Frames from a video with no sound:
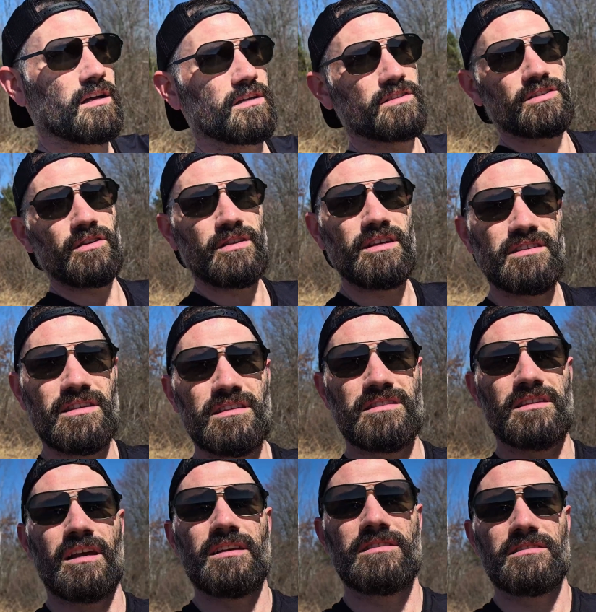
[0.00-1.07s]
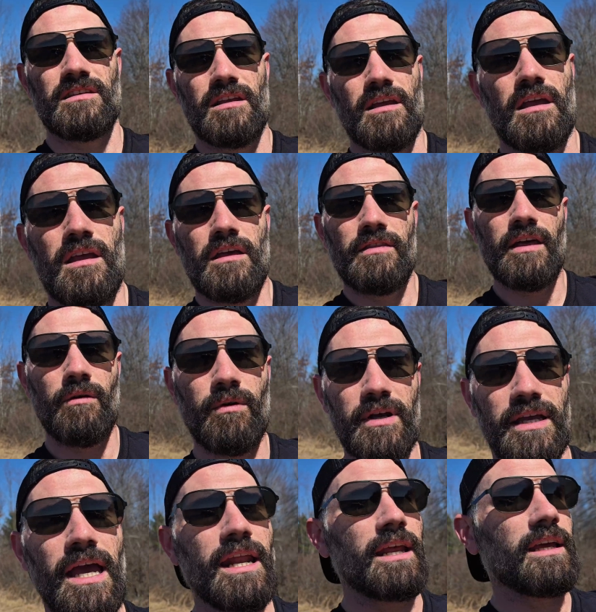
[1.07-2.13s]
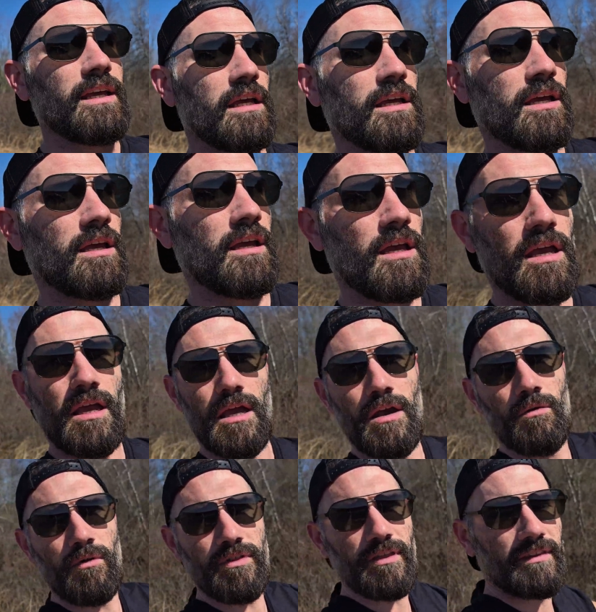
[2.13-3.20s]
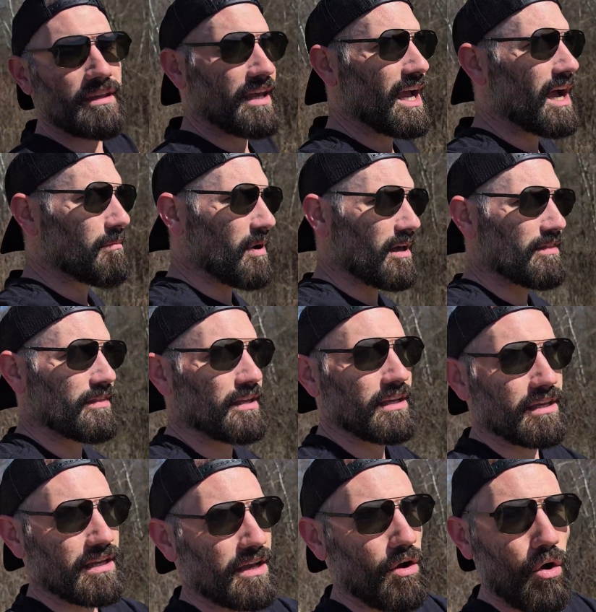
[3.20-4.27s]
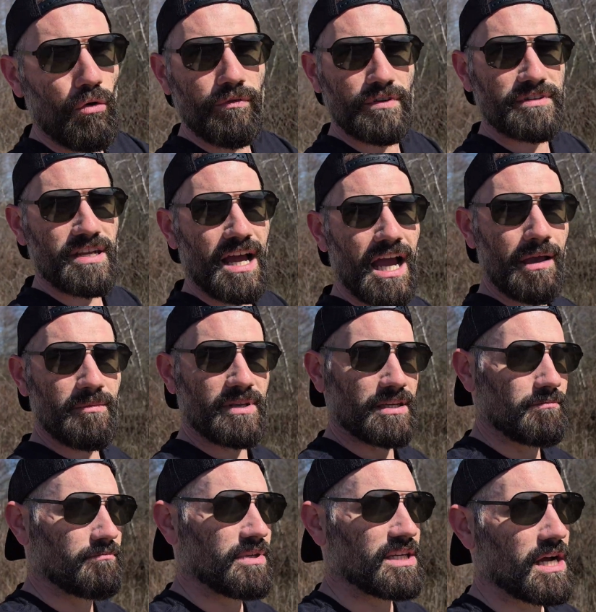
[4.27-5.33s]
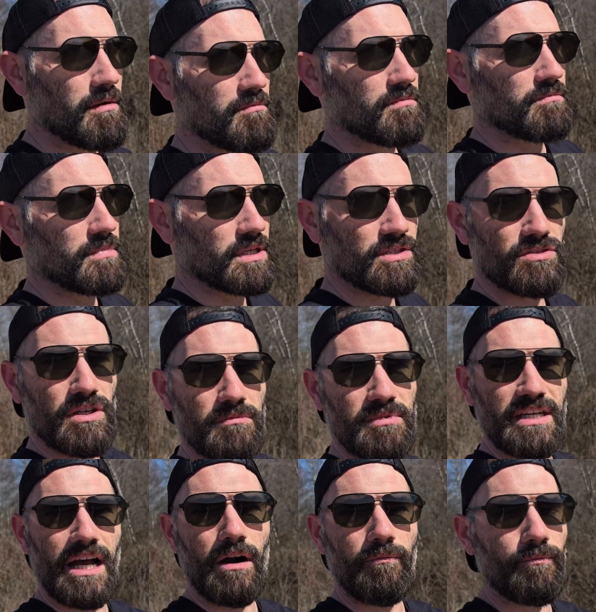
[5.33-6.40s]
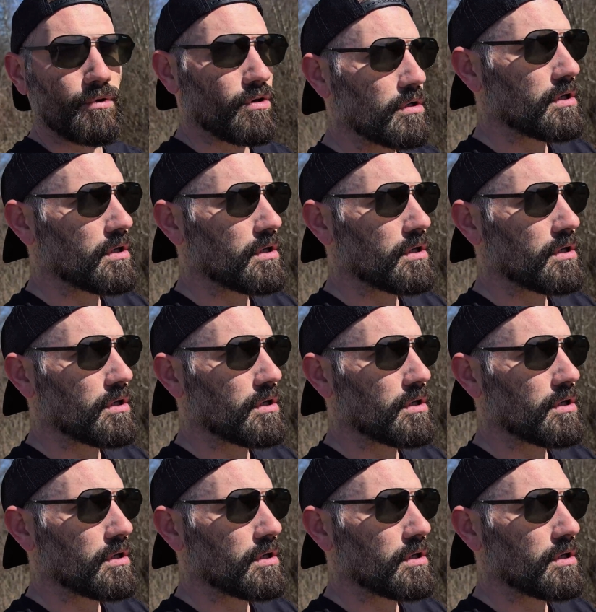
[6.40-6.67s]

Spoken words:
so these insights that we're getting within the app, I think over time can become extremely helpful.